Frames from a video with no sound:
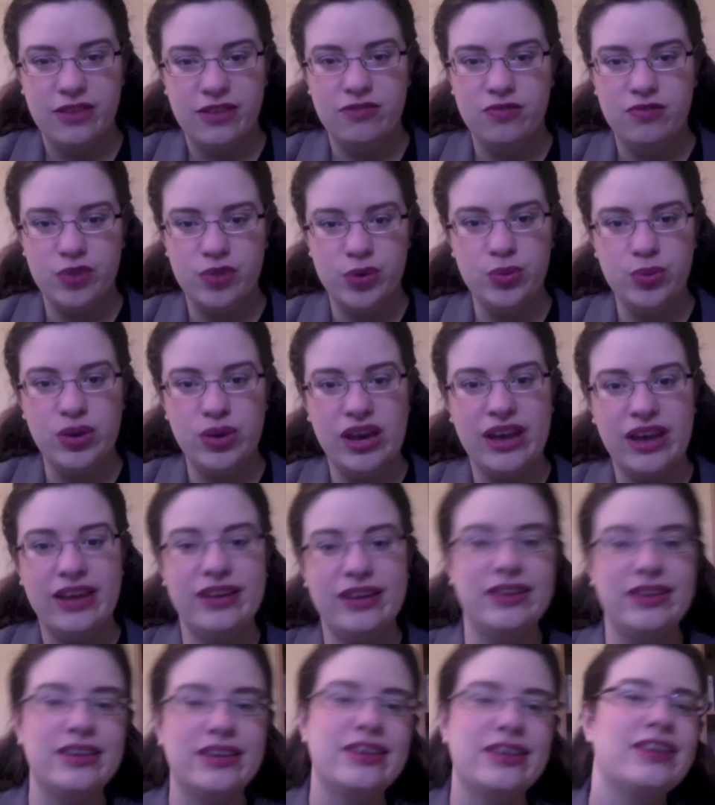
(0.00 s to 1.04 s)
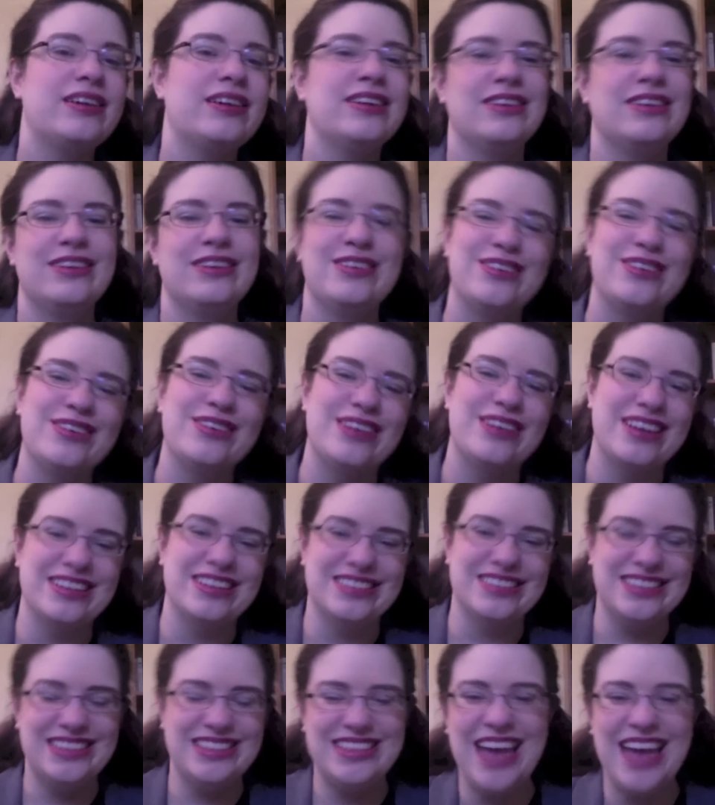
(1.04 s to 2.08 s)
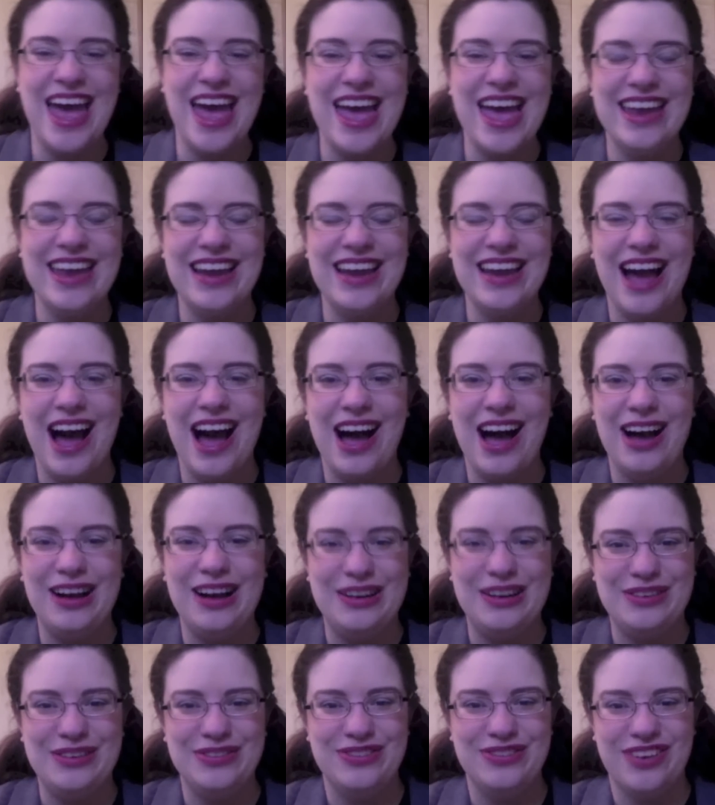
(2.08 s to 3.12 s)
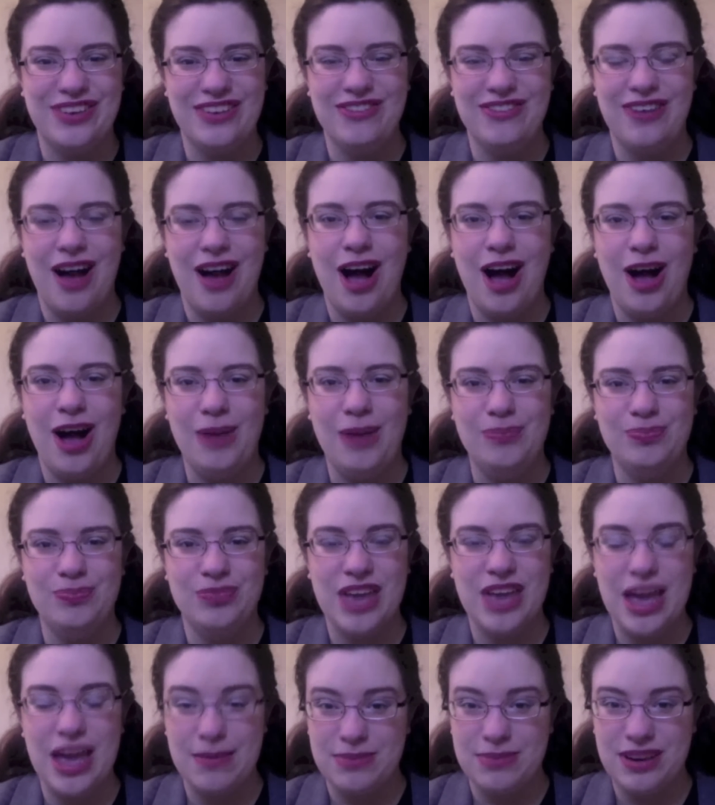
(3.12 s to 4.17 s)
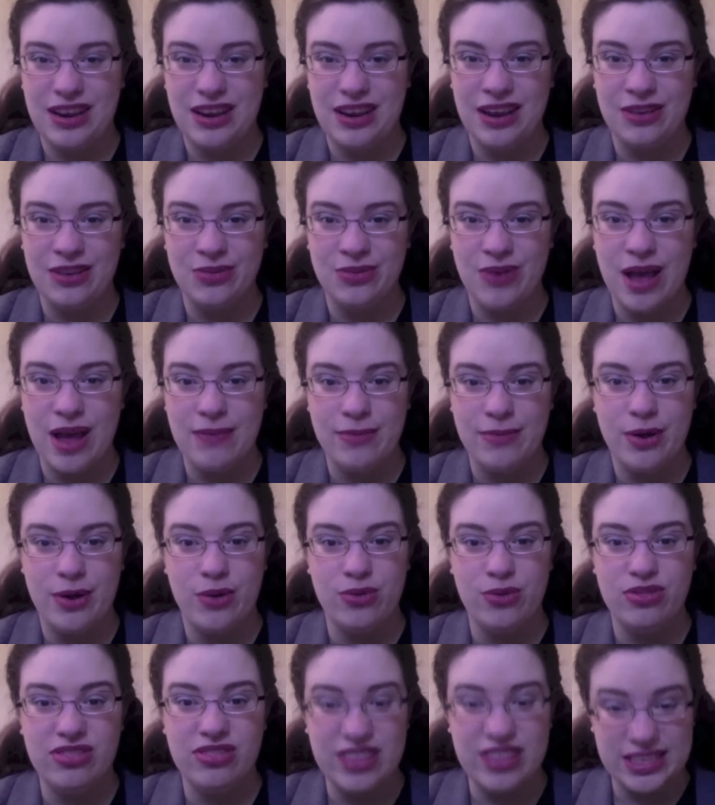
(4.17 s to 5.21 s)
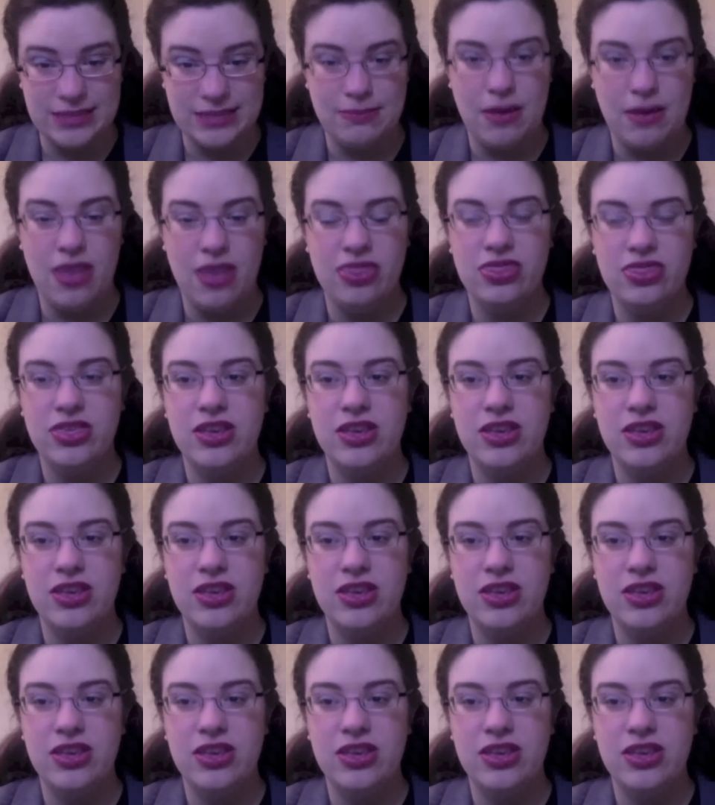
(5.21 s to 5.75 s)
Vuda instead of Camp NaNoWriMo this month.